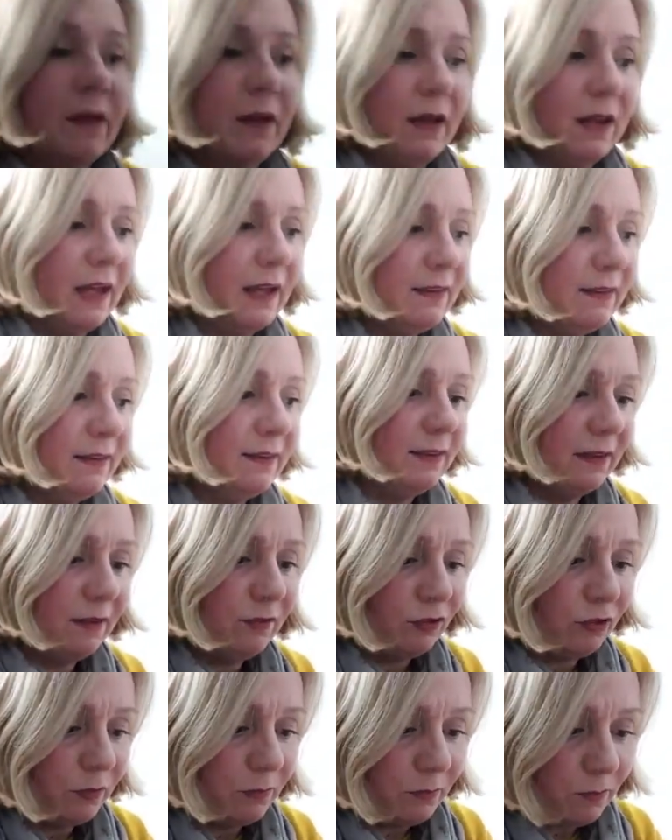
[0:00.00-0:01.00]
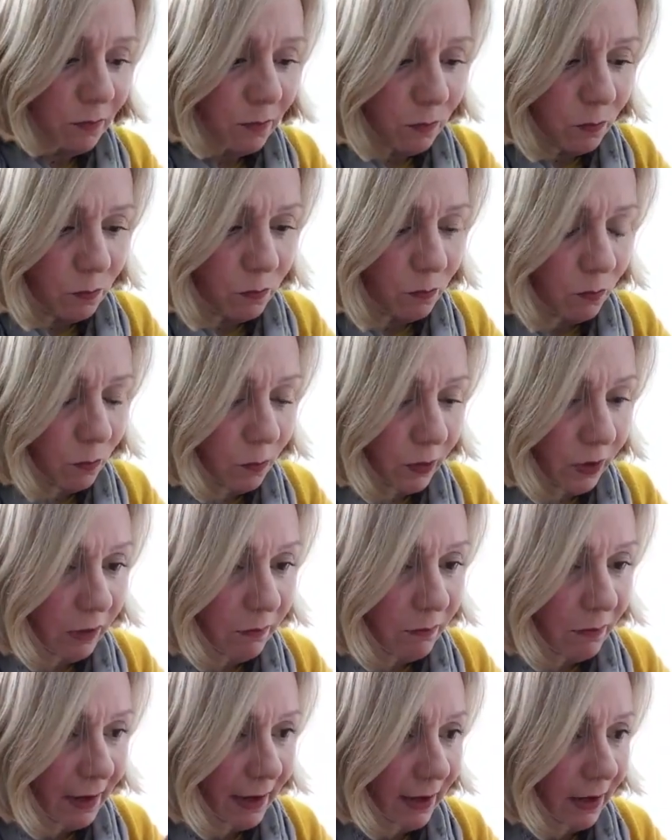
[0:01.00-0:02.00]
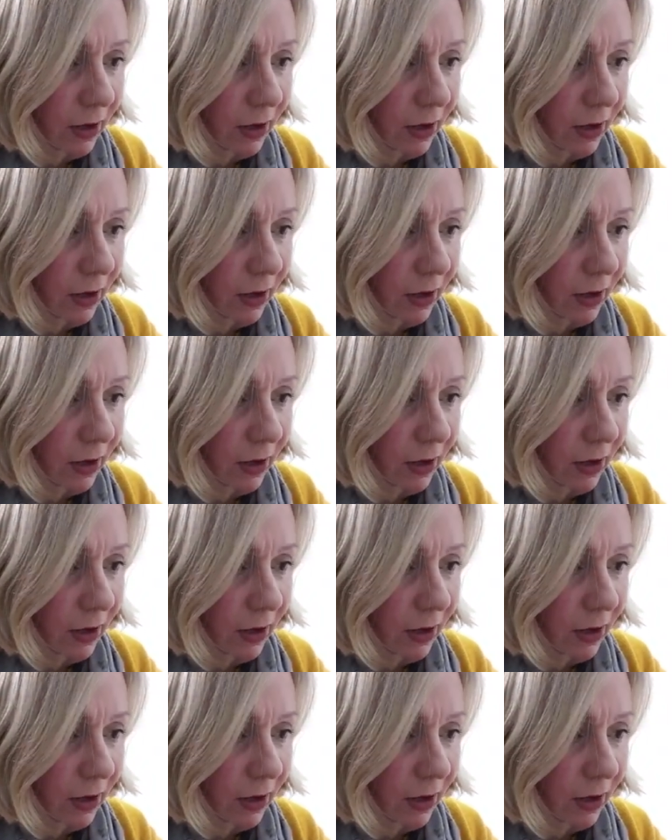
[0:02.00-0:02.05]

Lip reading: and I did this to one of my